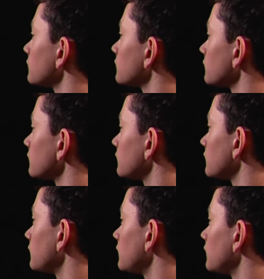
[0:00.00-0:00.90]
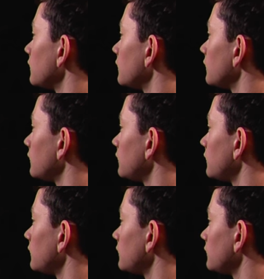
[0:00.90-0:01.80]

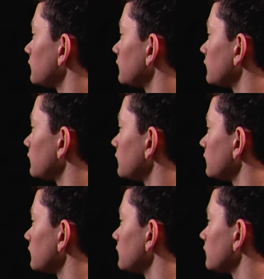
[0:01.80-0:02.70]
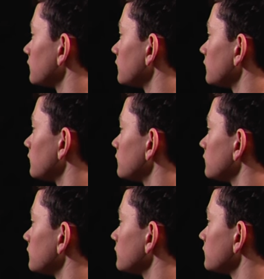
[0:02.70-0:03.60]

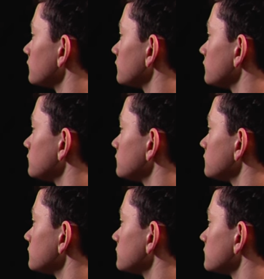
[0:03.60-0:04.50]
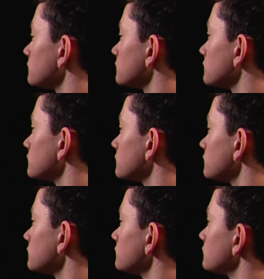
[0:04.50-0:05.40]

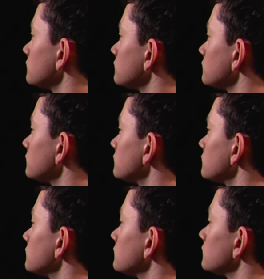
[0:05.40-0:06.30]
No words are spoken by the person on screen.